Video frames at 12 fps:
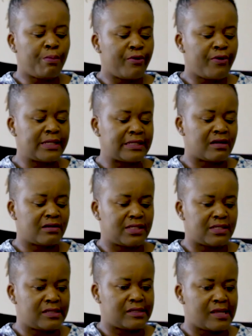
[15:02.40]
point out
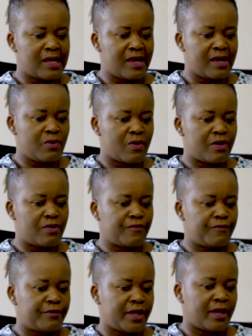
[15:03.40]
and say one
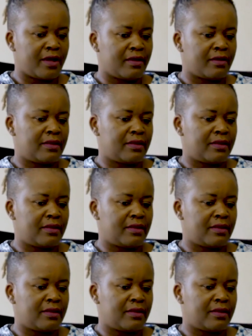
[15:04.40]
of the